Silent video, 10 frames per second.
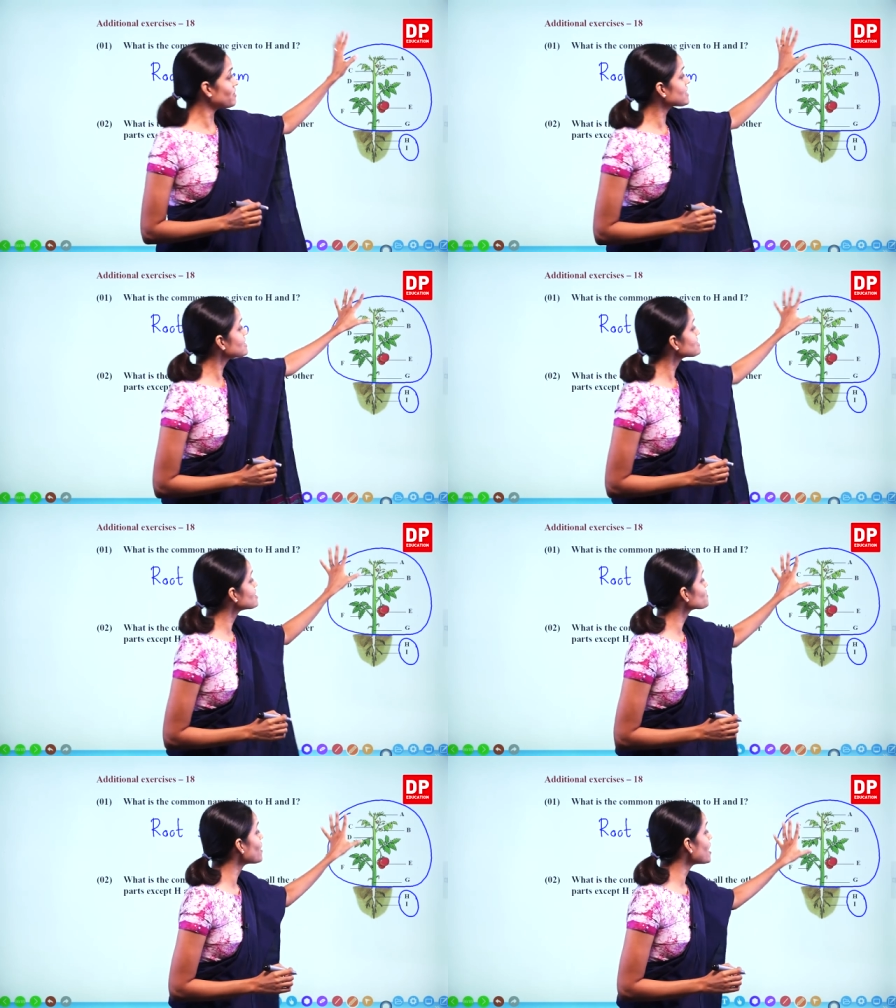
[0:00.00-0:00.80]
What is
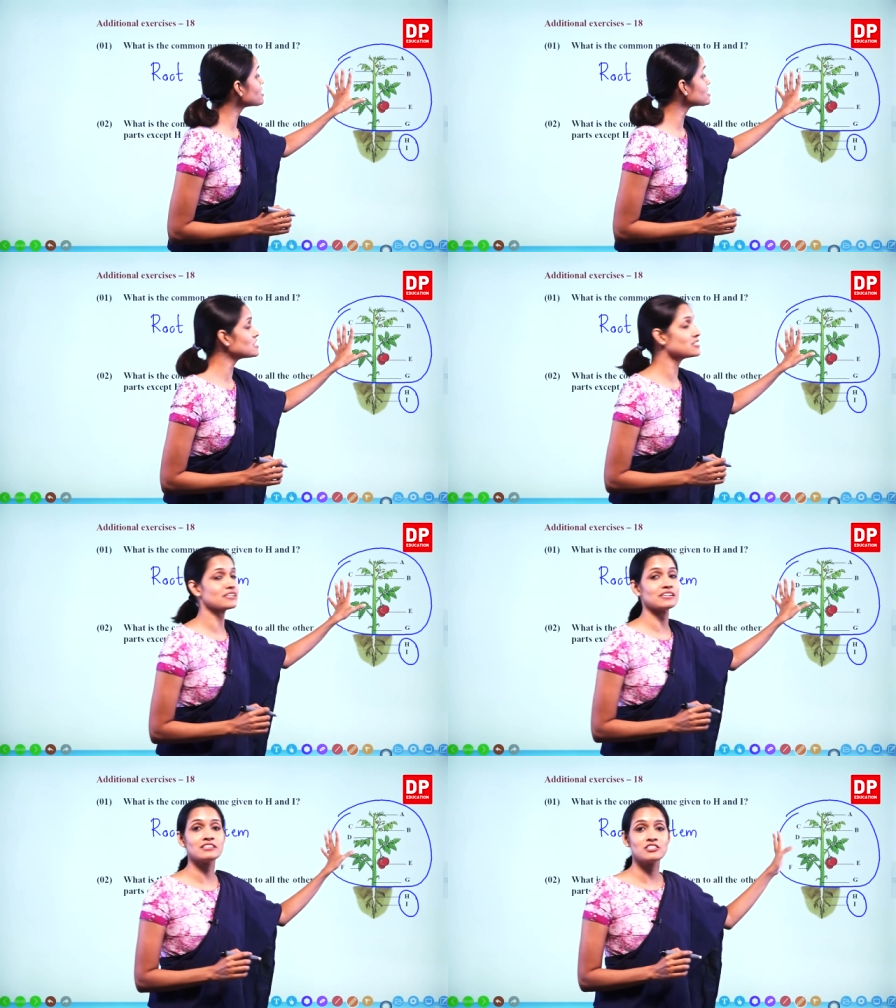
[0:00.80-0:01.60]
this part,
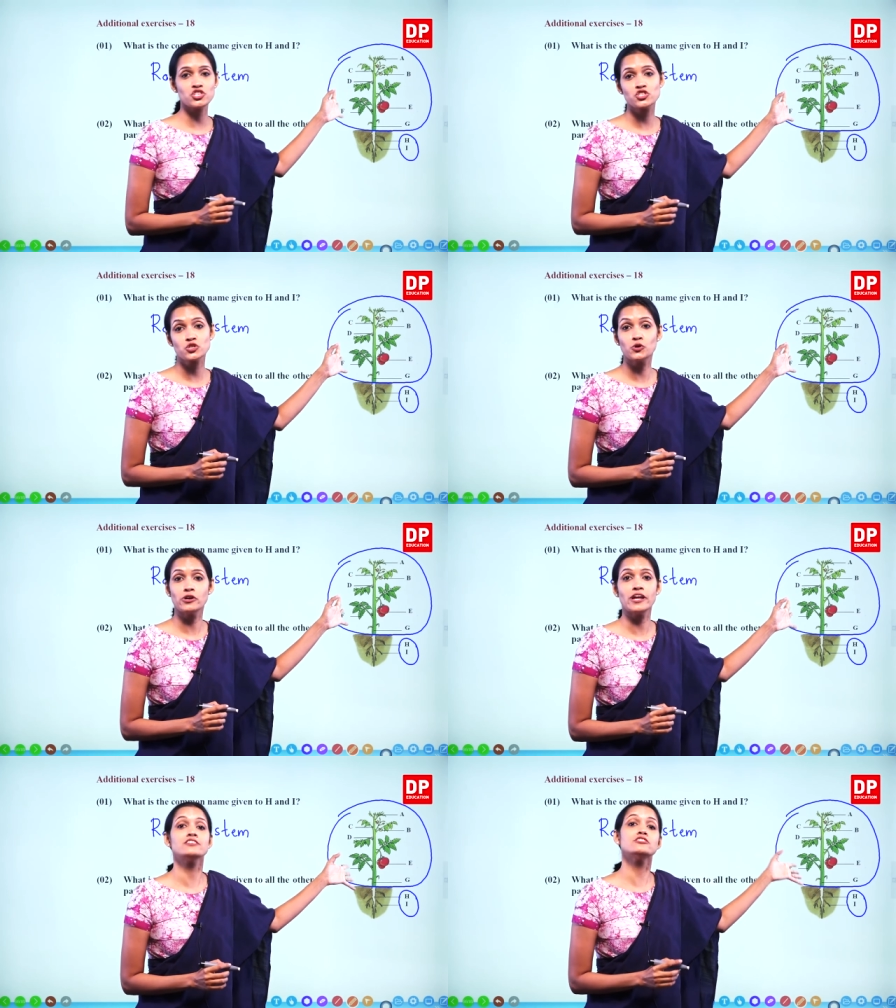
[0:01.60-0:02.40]
children? This is
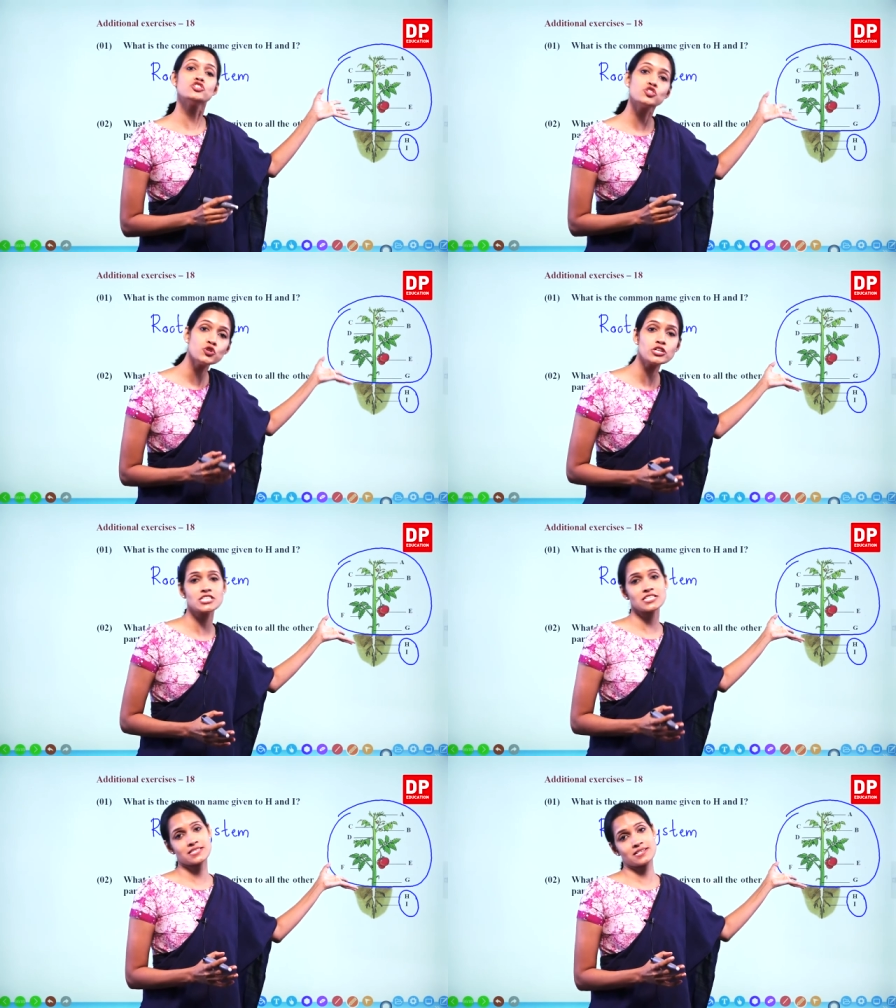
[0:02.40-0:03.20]
known as the shoot
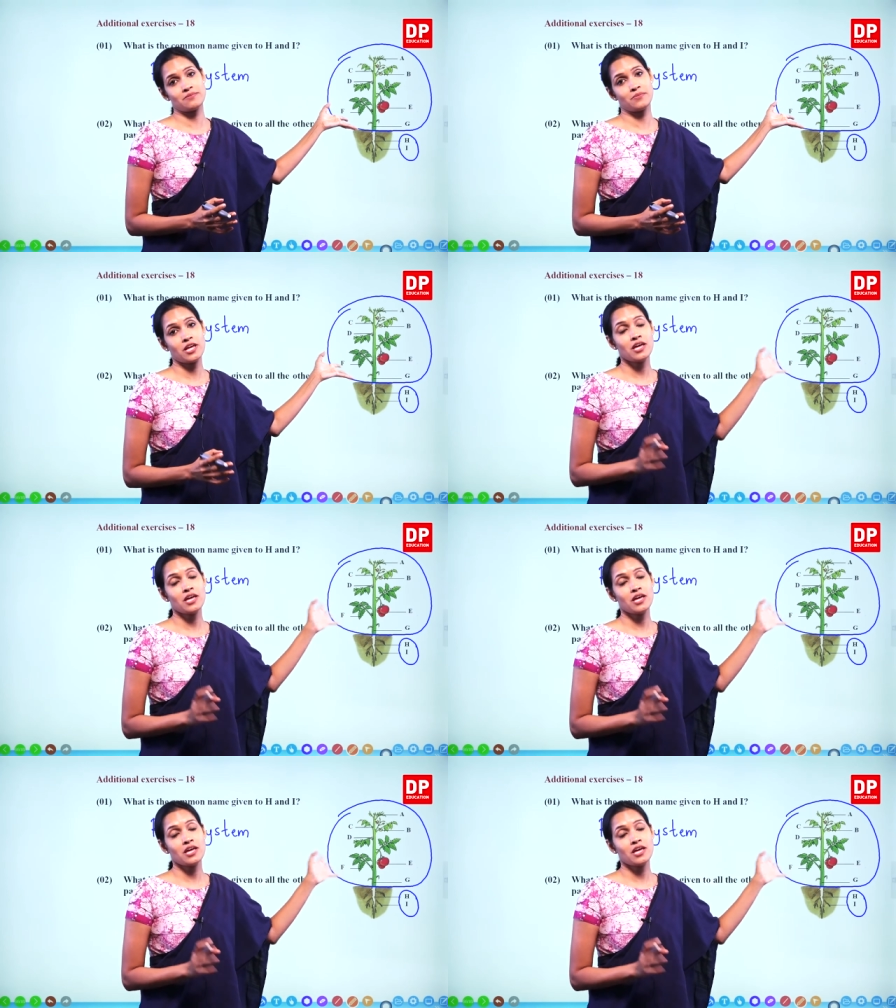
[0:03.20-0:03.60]
system.